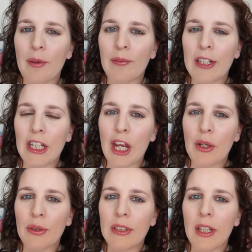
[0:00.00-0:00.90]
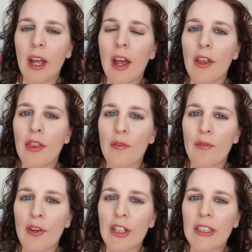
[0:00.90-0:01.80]
videos, the
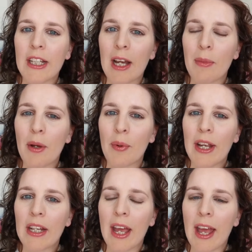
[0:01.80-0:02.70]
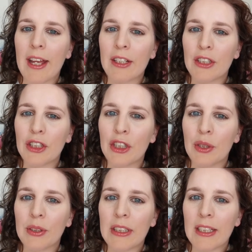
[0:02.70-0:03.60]
first time I went and
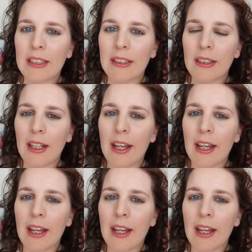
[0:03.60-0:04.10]
used this